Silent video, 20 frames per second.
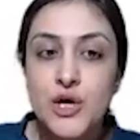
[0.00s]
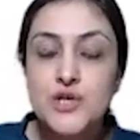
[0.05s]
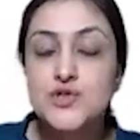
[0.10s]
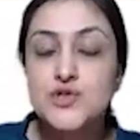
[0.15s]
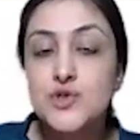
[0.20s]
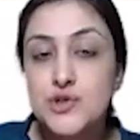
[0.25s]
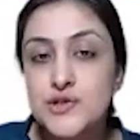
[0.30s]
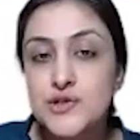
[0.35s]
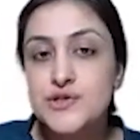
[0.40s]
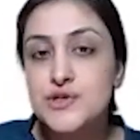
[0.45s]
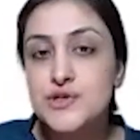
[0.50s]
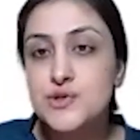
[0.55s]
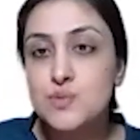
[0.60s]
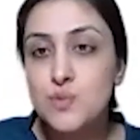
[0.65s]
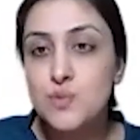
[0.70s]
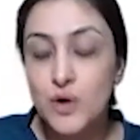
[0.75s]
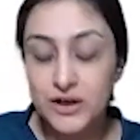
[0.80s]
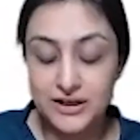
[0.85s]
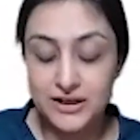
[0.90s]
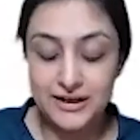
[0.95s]
so this is
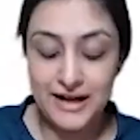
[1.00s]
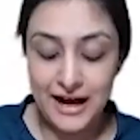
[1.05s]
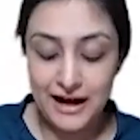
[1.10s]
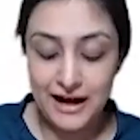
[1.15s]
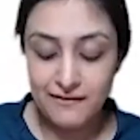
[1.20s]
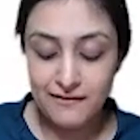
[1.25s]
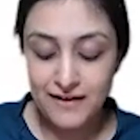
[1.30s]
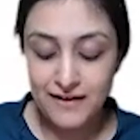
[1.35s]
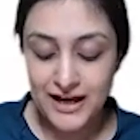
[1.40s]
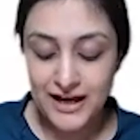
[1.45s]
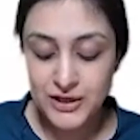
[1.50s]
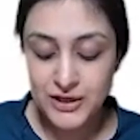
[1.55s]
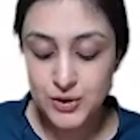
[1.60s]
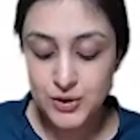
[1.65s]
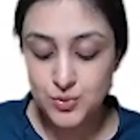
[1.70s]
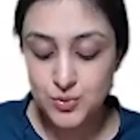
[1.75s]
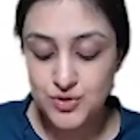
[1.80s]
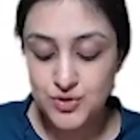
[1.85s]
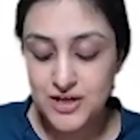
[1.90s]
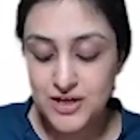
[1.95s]
what now i
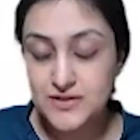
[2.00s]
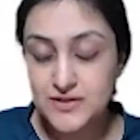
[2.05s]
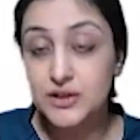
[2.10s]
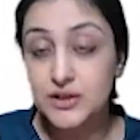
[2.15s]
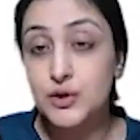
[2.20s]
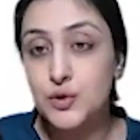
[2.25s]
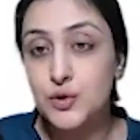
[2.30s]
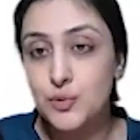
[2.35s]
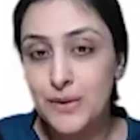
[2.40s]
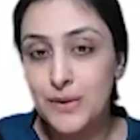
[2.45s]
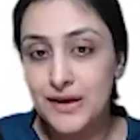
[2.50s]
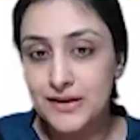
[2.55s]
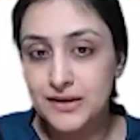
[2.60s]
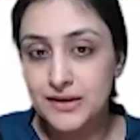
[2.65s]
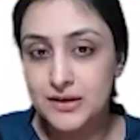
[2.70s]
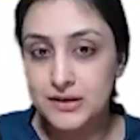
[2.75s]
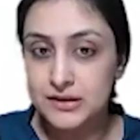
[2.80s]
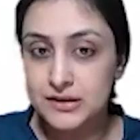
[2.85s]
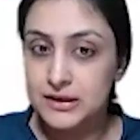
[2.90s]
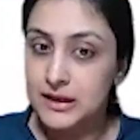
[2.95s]
use as a
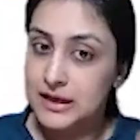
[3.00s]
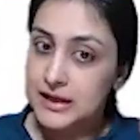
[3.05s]
numerical